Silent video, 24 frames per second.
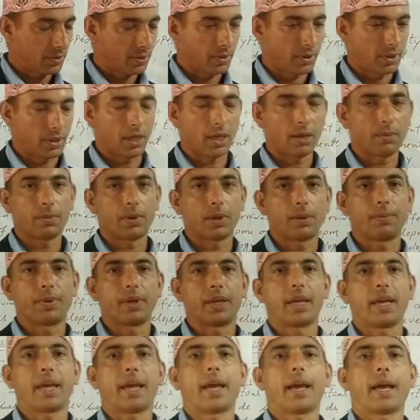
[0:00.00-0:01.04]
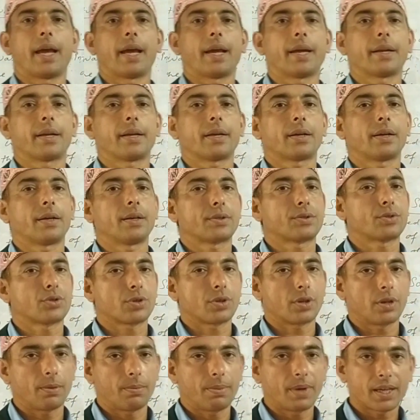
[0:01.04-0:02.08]
They may be
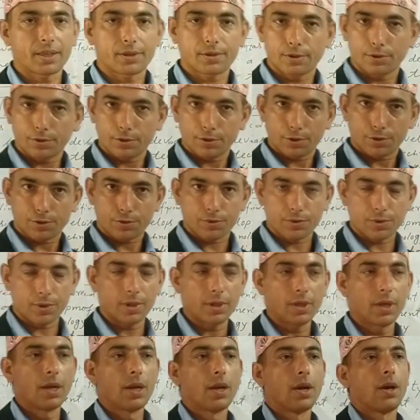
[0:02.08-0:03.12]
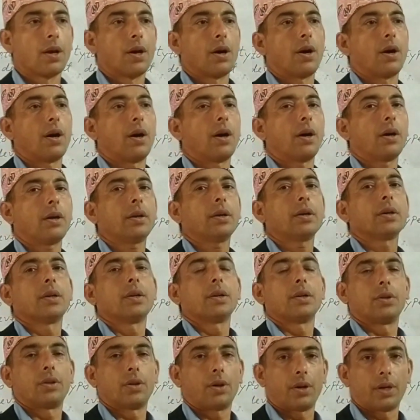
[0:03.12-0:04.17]
agricultural based industry
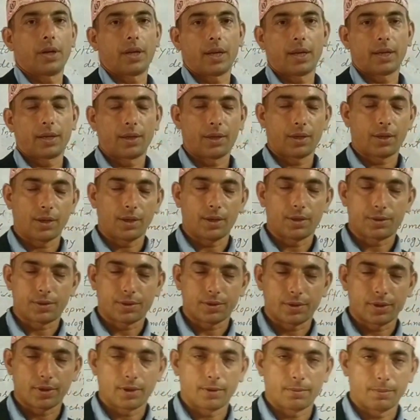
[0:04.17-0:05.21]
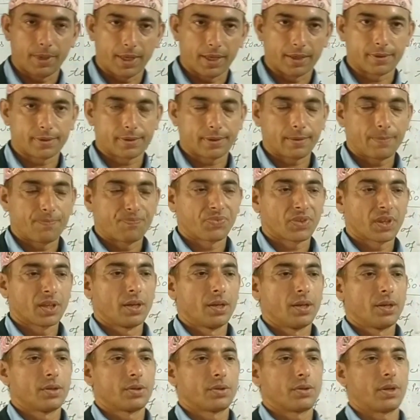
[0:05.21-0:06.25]
or non-agricultural based.
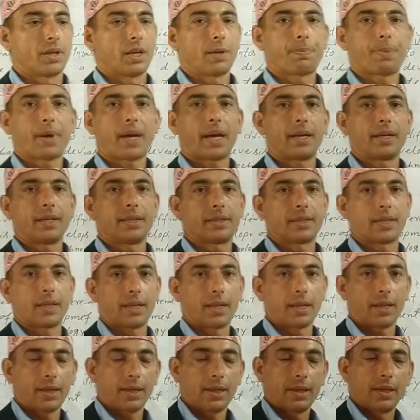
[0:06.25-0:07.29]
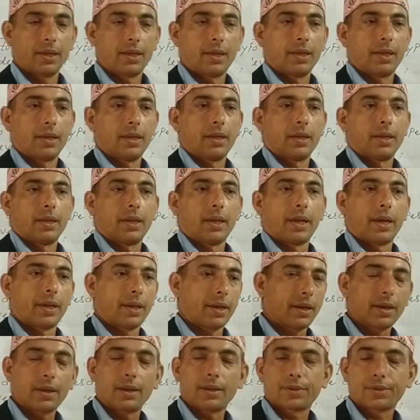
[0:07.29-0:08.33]
So Nepal is an
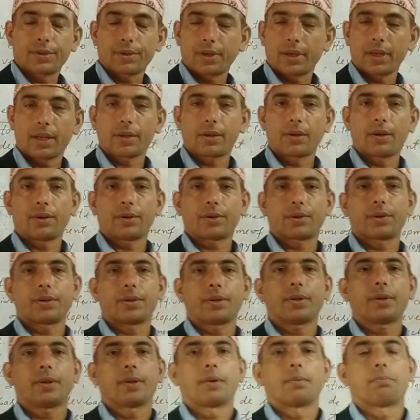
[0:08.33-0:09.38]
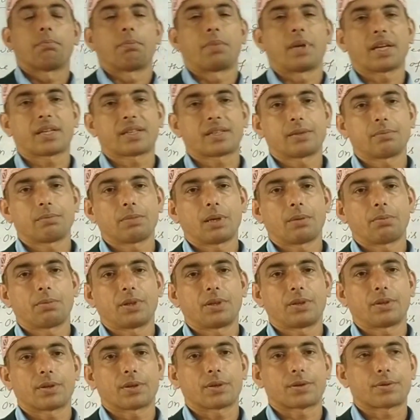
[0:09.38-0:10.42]
agricultural country, maximum
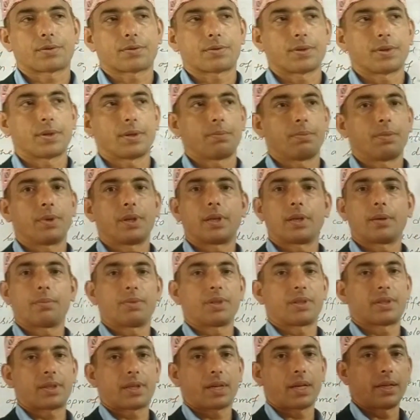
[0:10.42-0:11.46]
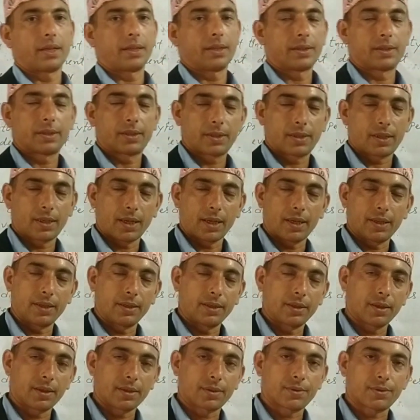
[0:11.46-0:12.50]
industry, medium scale
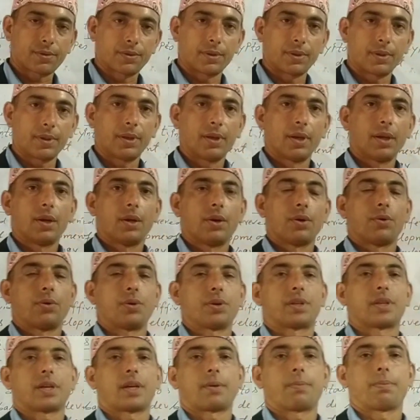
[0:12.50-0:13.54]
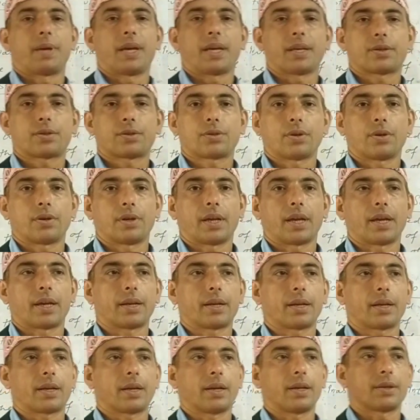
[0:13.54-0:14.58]
industry which are based on
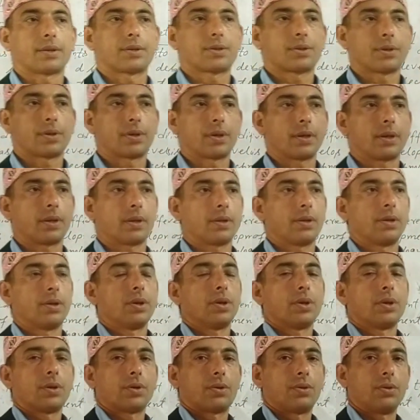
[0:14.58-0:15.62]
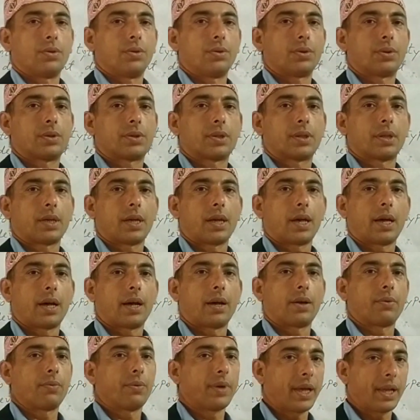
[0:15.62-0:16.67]
agricultural goods
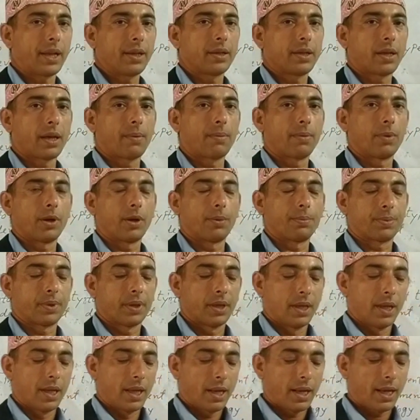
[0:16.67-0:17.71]
are well developed.